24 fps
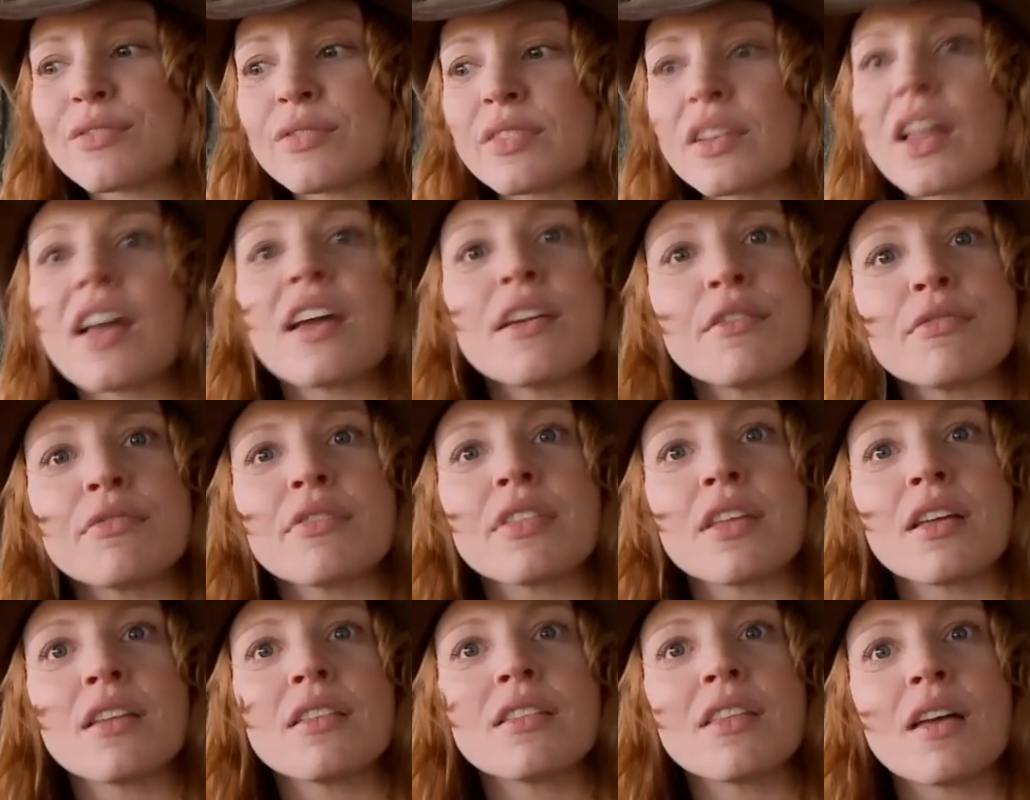
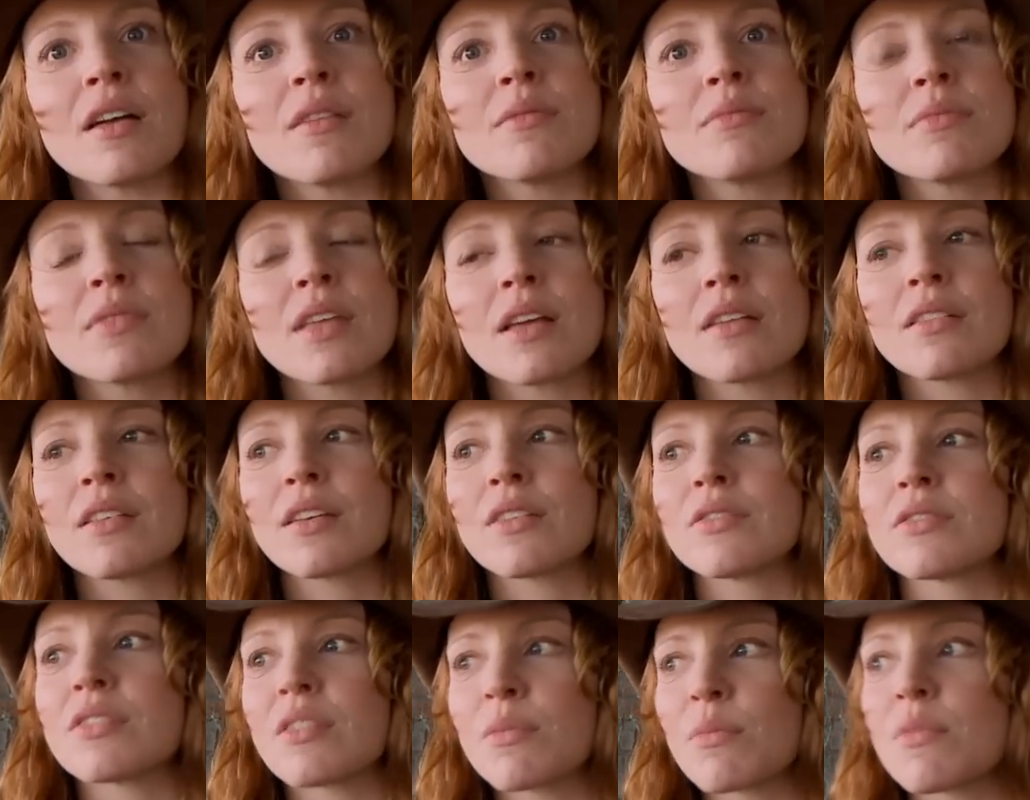life that
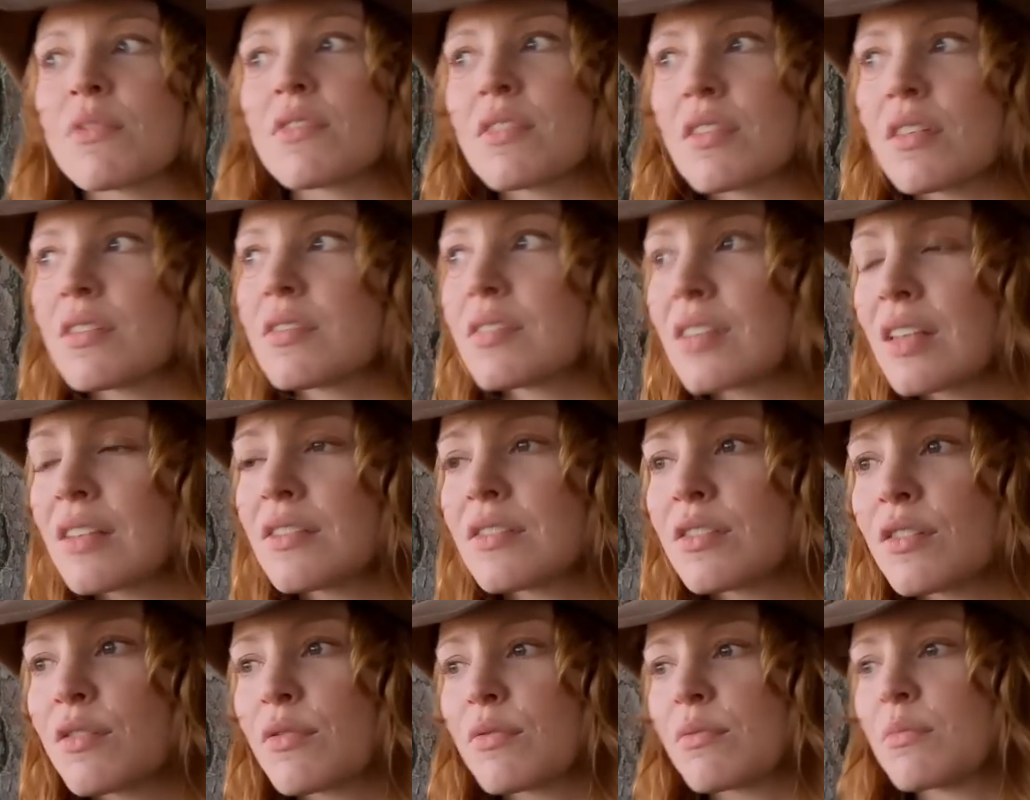gives them a
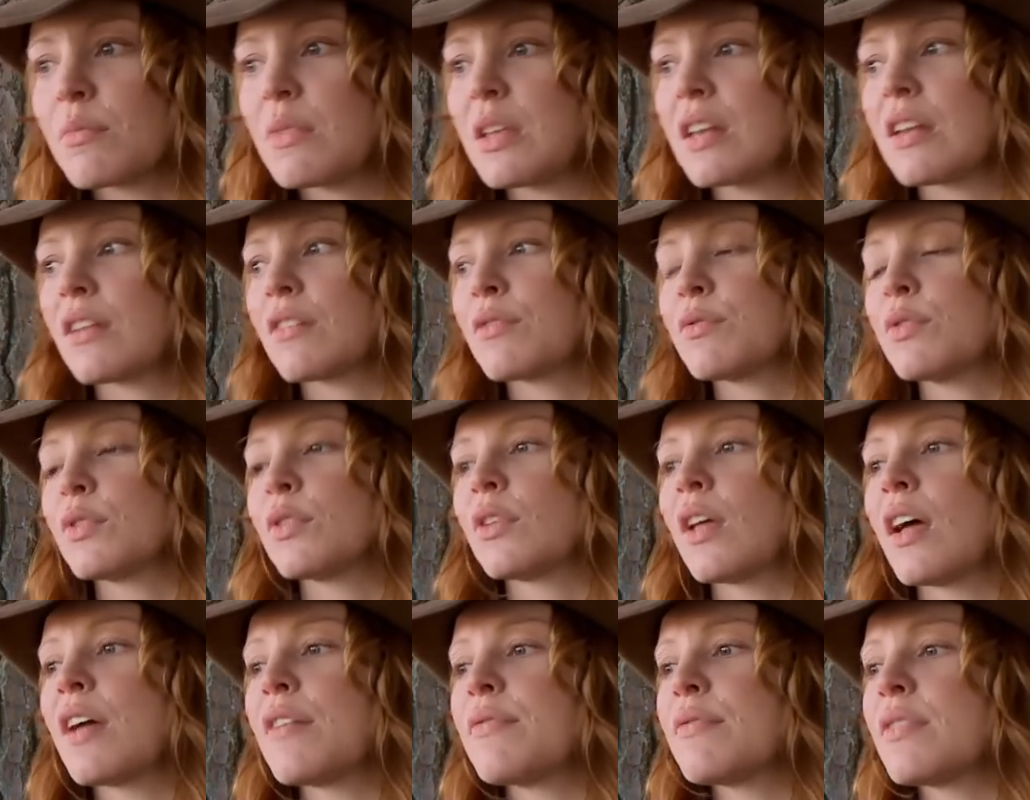sense of meaningful
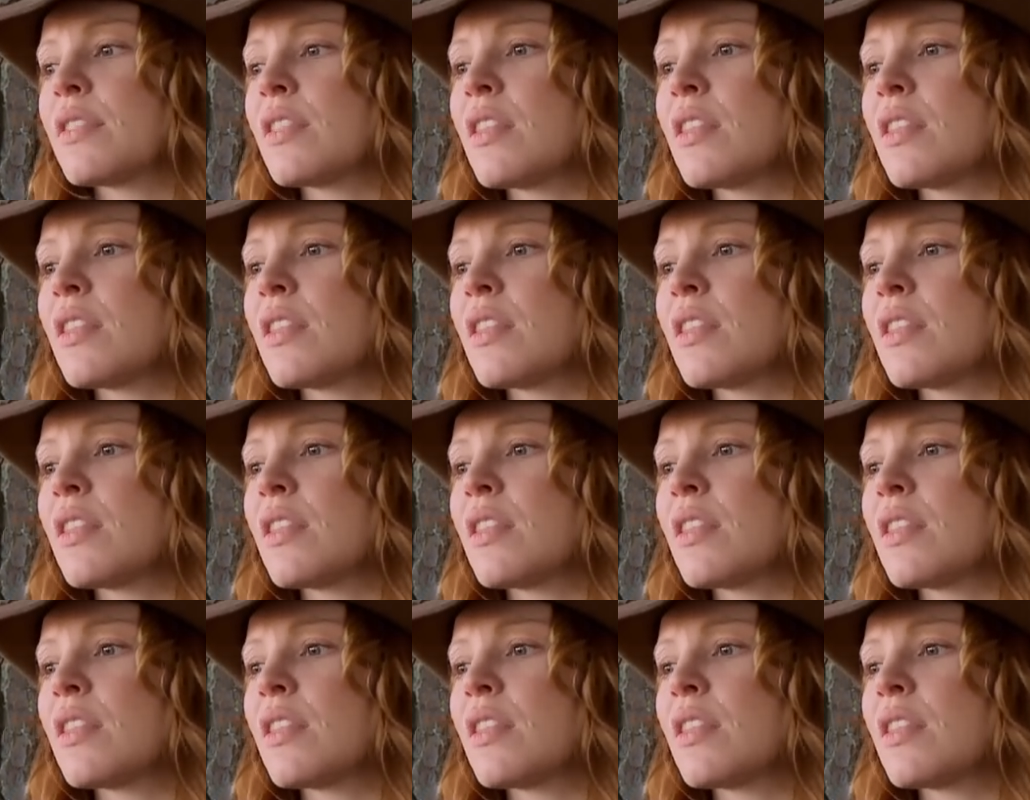life.